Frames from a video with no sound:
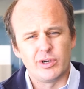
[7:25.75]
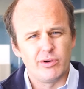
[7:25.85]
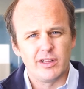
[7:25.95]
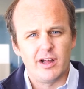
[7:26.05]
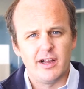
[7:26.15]
we
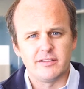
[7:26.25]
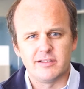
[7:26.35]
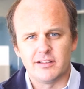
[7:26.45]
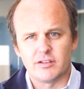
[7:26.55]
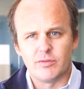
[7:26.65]

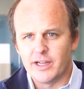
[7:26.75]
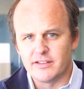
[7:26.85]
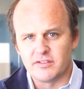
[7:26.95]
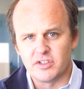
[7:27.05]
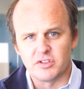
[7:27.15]
realized that
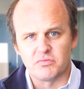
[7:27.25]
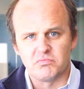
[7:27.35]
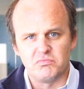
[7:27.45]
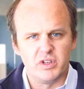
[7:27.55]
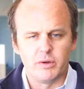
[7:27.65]
threads just
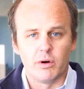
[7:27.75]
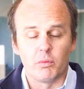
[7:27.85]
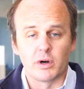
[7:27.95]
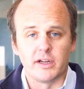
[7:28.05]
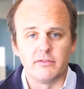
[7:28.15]
really
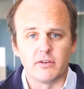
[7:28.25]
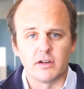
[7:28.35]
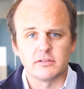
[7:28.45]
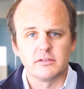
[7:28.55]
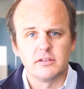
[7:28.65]
weren't working for
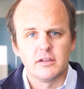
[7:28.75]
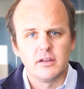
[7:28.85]
us.